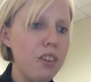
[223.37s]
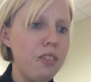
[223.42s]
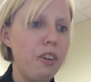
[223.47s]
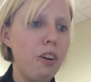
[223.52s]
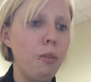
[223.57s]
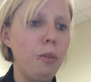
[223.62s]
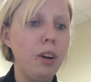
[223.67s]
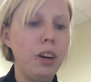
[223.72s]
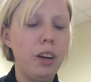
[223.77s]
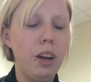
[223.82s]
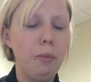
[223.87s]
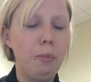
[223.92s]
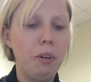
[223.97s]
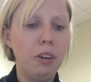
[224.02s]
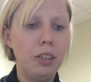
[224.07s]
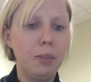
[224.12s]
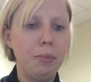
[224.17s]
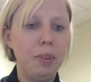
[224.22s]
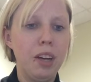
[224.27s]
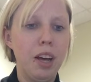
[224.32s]
for when a
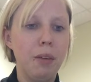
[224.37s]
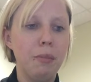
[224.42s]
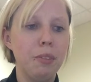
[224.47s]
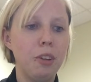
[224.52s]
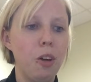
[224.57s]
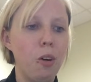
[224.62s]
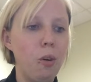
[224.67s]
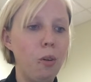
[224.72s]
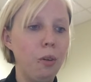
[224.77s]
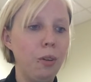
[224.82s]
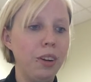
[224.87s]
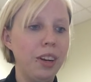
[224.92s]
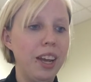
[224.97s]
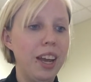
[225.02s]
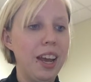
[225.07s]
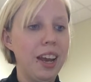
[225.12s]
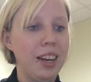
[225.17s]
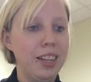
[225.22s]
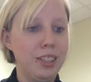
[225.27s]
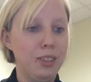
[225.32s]
person becomes old.
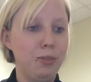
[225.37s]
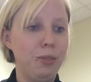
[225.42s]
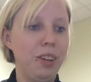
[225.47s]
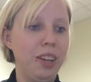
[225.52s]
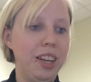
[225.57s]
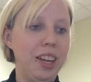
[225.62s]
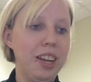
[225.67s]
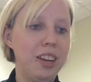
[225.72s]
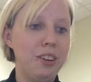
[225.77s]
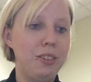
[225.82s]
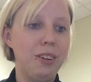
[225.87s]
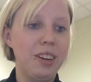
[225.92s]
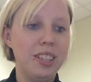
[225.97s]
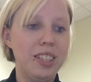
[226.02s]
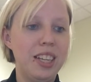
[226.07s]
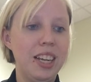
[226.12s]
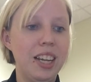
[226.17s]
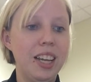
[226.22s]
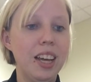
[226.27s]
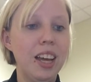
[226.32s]
And it's really
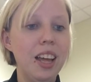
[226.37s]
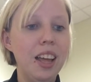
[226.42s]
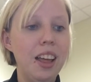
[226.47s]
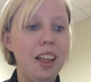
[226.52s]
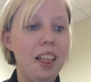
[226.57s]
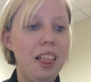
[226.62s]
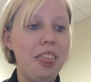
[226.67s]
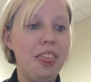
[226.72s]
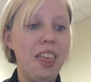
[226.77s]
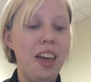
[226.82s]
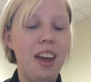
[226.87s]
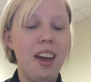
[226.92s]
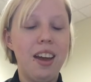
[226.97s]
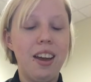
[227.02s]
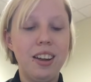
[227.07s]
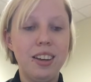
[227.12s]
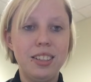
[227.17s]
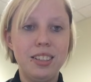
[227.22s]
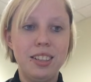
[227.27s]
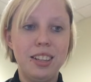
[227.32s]
interesting
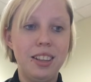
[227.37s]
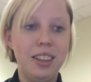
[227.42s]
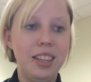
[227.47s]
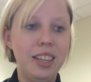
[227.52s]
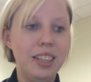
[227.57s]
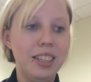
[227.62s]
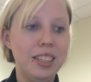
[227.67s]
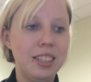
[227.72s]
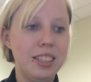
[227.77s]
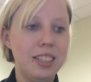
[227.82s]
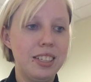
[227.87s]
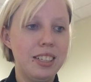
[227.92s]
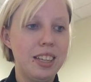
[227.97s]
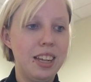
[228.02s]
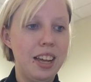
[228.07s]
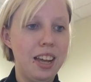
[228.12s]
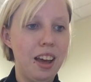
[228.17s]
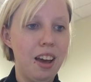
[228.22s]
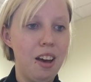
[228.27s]
that these